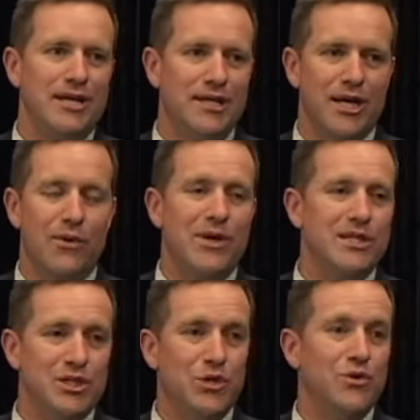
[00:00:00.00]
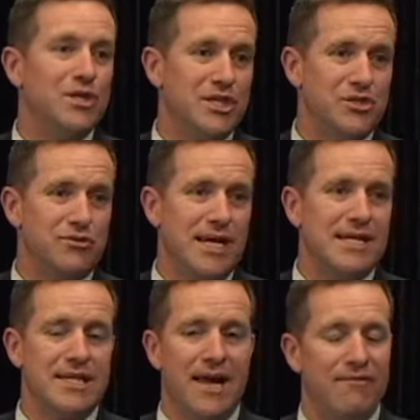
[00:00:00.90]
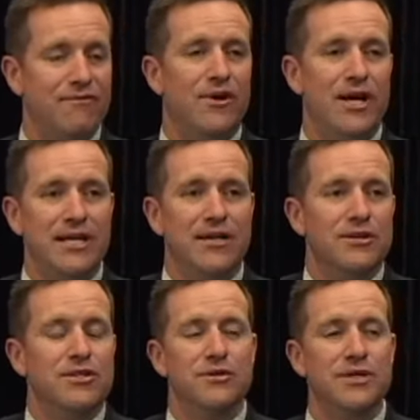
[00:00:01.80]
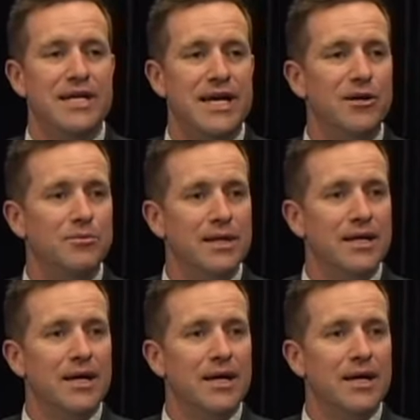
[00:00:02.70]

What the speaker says: going to the streets and finding those who need help.